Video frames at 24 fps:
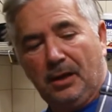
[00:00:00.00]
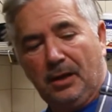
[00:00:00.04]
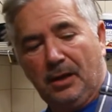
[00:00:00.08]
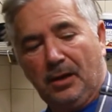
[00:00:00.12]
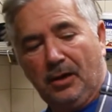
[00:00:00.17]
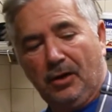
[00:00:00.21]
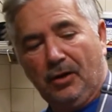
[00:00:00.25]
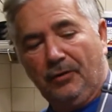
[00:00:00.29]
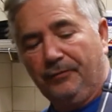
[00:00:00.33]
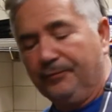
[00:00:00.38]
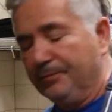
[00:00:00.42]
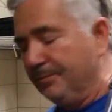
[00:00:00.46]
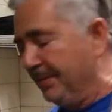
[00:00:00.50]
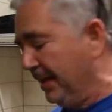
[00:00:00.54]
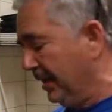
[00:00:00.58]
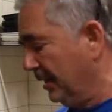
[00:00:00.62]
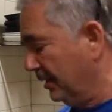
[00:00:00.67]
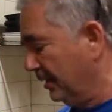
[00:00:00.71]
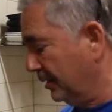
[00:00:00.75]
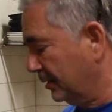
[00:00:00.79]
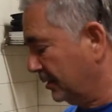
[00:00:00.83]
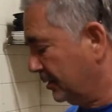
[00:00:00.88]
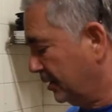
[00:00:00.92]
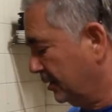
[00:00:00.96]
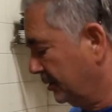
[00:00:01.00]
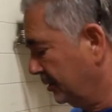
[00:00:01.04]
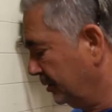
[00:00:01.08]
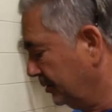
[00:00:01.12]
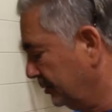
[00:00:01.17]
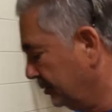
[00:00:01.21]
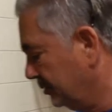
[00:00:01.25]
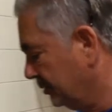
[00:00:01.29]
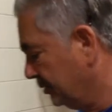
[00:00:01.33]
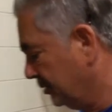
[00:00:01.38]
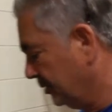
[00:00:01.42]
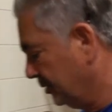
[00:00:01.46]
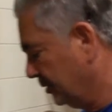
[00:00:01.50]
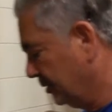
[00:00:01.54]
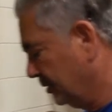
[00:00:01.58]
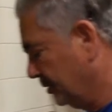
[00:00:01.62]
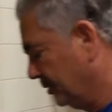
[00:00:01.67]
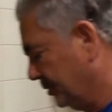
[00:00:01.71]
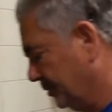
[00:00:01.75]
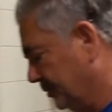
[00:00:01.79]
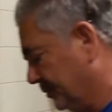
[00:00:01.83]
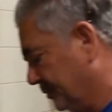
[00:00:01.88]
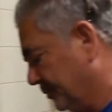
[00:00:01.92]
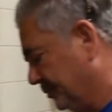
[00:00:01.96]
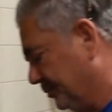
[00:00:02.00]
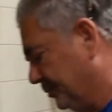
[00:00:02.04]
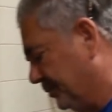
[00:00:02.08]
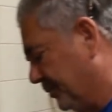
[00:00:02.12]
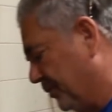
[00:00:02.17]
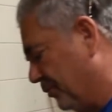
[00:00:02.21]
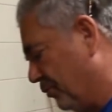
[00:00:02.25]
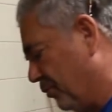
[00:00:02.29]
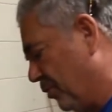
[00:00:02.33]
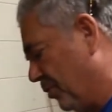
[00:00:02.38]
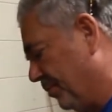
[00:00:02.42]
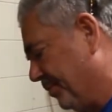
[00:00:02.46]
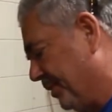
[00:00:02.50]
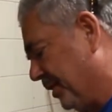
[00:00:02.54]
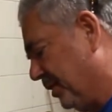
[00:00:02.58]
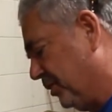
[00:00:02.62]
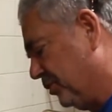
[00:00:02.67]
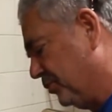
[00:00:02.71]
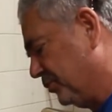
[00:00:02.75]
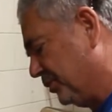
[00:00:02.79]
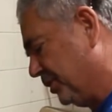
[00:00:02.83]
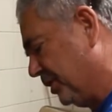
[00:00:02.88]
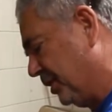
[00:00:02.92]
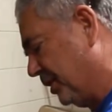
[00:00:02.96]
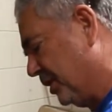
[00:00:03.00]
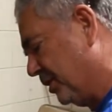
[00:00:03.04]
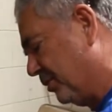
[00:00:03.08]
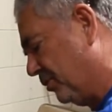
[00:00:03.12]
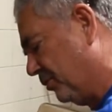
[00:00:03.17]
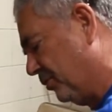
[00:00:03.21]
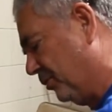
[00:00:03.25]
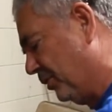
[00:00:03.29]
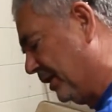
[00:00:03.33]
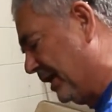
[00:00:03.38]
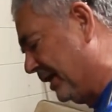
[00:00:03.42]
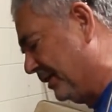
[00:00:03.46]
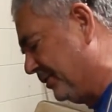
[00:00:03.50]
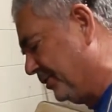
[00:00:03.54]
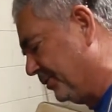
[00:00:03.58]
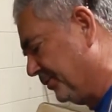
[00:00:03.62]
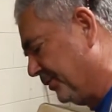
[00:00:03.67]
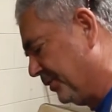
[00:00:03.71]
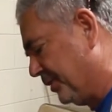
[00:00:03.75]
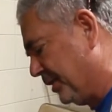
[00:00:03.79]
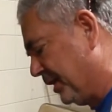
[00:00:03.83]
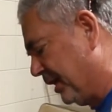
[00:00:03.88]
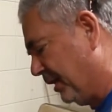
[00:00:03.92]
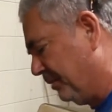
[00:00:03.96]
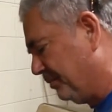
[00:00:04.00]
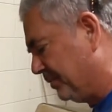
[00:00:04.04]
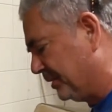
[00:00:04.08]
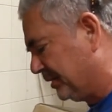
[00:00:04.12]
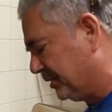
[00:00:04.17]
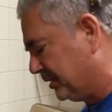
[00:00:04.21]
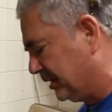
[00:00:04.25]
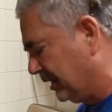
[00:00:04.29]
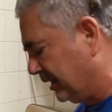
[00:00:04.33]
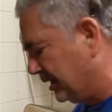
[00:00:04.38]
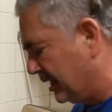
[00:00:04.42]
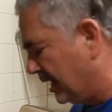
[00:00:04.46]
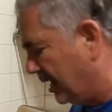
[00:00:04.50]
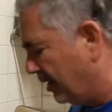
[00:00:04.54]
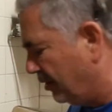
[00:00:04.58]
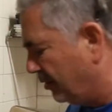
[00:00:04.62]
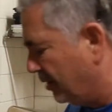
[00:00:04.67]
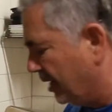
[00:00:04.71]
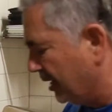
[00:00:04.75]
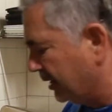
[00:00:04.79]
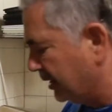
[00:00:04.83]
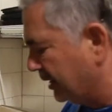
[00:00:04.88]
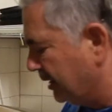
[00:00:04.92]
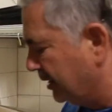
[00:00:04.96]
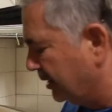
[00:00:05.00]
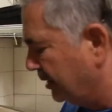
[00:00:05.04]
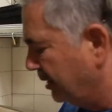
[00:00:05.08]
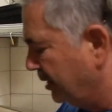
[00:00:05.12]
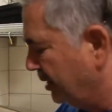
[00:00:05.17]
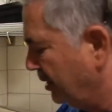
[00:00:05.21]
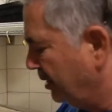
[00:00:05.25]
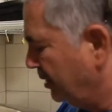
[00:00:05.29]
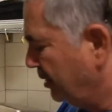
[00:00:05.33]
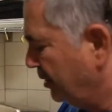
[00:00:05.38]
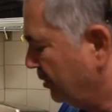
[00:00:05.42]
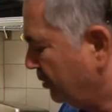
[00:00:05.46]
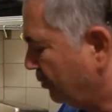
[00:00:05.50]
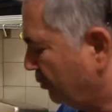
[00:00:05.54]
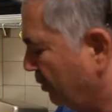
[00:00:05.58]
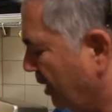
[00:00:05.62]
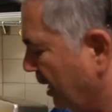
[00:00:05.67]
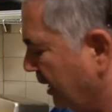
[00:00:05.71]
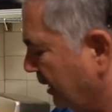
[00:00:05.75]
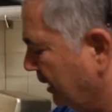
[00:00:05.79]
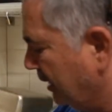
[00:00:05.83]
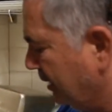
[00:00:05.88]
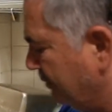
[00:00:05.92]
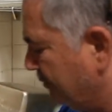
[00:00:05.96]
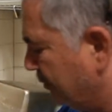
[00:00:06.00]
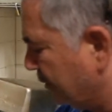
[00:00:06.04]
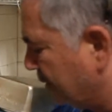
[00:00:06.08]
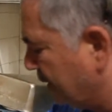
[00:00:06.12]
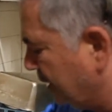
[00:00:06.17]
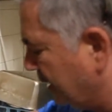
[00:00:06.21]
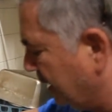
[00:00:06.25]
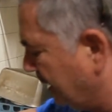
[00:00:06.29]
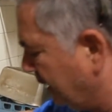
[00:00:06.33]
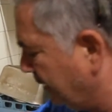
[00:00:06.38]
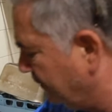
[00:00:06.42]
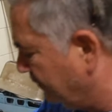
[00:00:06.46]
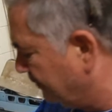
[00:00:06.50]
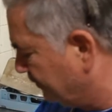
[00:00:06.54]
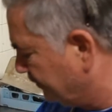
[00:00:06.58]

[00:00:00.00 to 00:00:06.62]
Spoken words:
of milk. I won't be using it all, I don't think, but see, now I can quite liberally